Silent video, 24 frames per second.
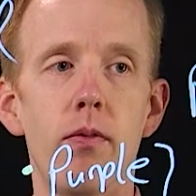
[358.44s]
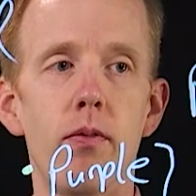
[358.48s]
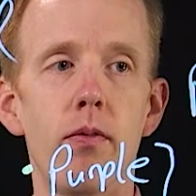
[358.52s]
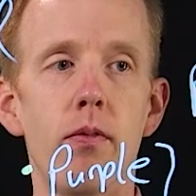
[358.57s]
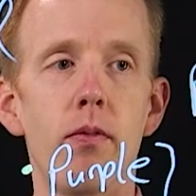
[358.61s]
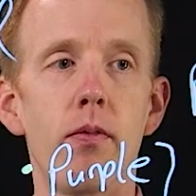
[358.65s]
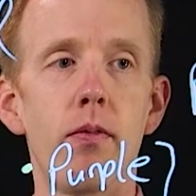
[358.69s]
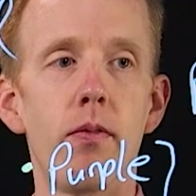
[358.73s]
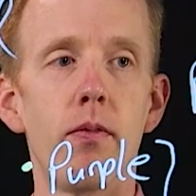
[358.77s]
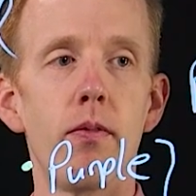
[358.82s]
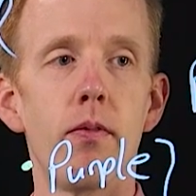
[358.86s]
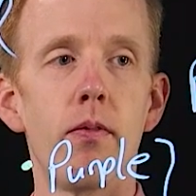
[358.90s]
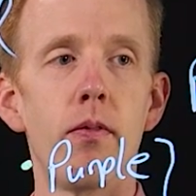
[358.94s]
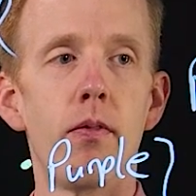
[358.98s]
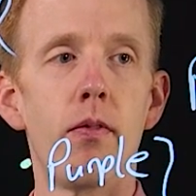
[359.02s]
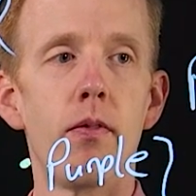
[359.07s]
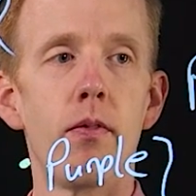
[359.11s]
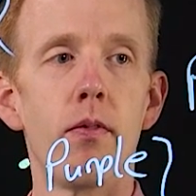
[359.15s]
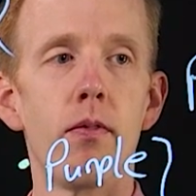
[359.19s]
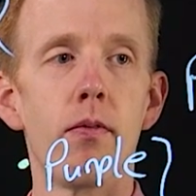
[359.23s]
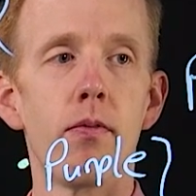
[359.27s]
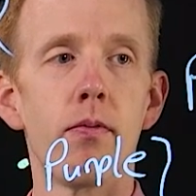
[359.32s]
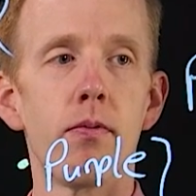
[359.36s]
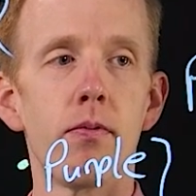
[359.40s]

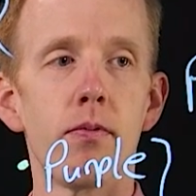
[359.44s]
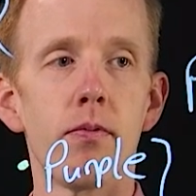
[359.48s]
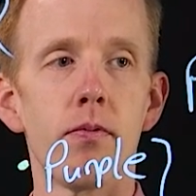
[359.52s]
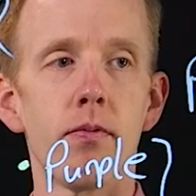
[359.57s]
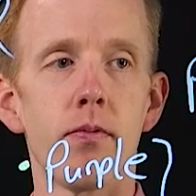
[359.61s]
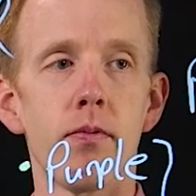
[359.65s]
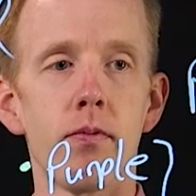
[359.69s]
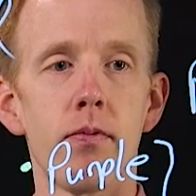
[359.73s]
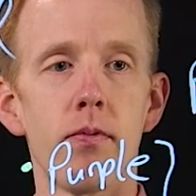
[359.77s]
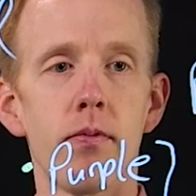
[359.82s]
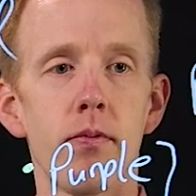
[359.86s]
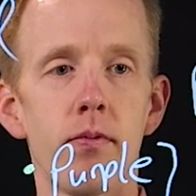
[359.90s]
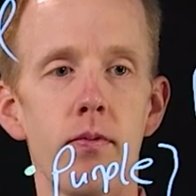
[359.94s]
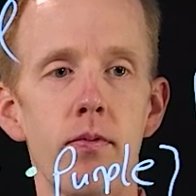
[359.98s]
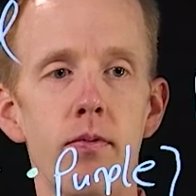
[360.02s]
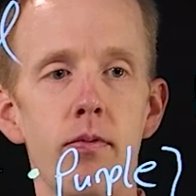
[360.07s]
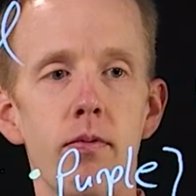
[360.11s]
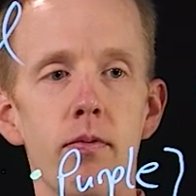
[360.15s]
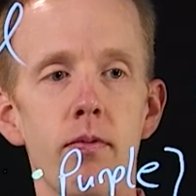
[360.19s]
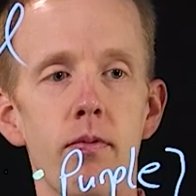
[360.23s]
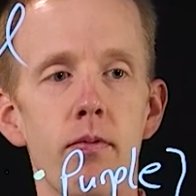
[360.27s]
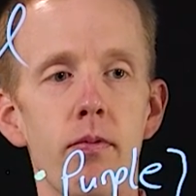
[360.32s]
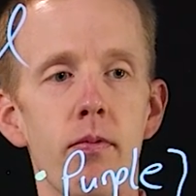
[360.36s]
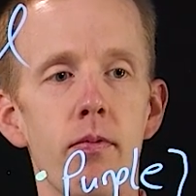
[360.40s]

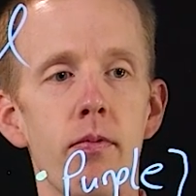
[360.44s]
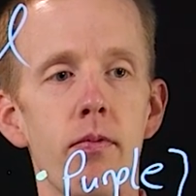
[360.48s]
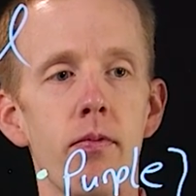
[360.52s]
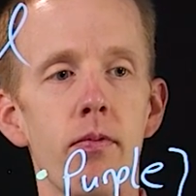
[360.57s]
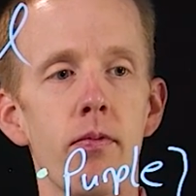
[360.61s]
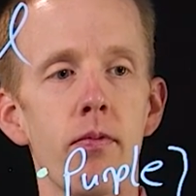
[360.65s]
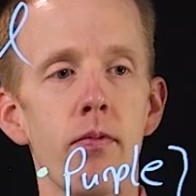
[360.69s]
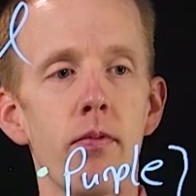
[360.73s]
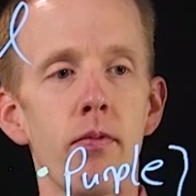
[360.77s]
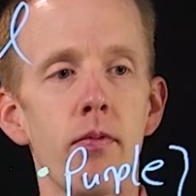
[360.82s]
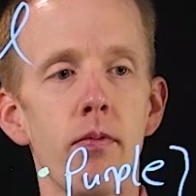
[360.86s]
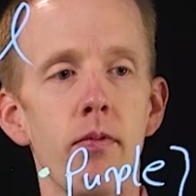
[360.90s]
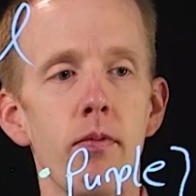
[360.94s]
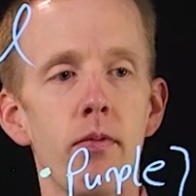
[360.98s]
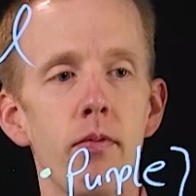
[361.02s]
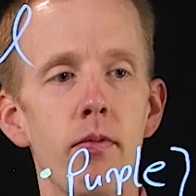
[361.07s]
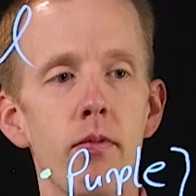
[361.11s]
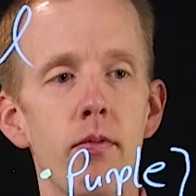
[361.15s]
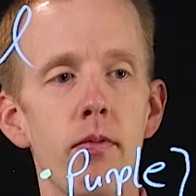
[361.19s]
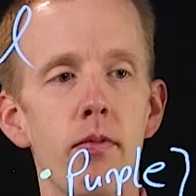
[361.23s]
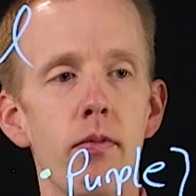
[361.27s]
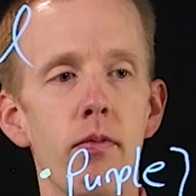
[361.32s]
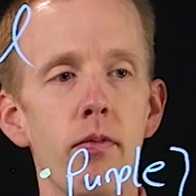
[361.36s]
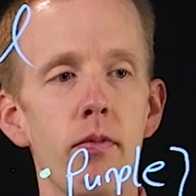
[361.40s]

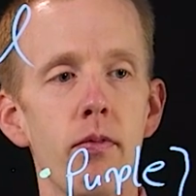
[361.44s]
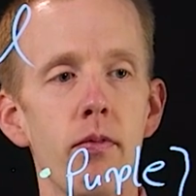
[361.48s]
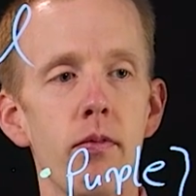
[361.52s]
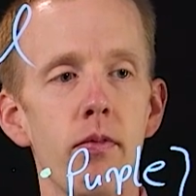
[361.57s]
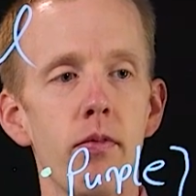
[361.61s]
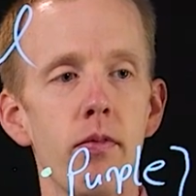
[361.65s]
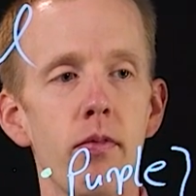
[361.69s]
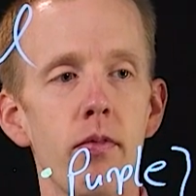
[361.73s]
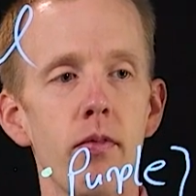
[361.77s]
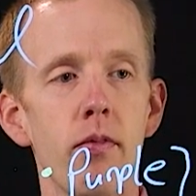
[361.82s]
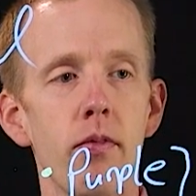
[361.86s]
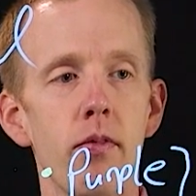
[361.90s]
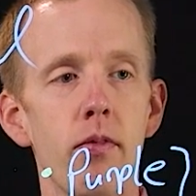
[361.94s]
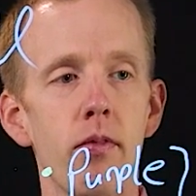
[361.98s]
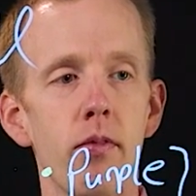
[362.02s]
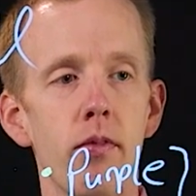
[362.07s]
Nobody speaks.